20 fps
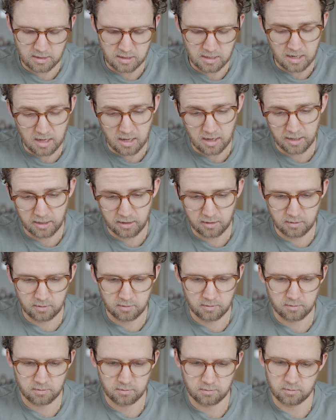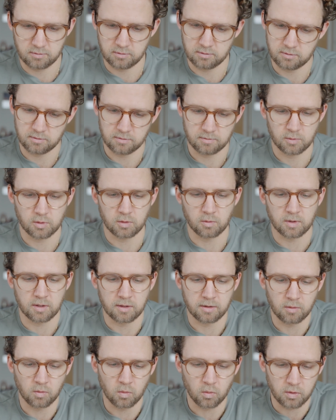line, don't want
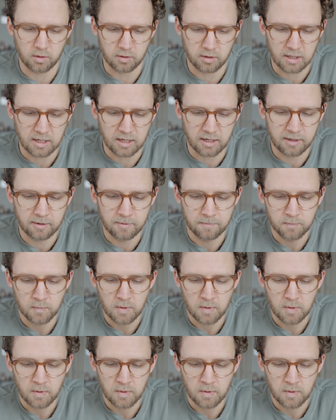to order in line.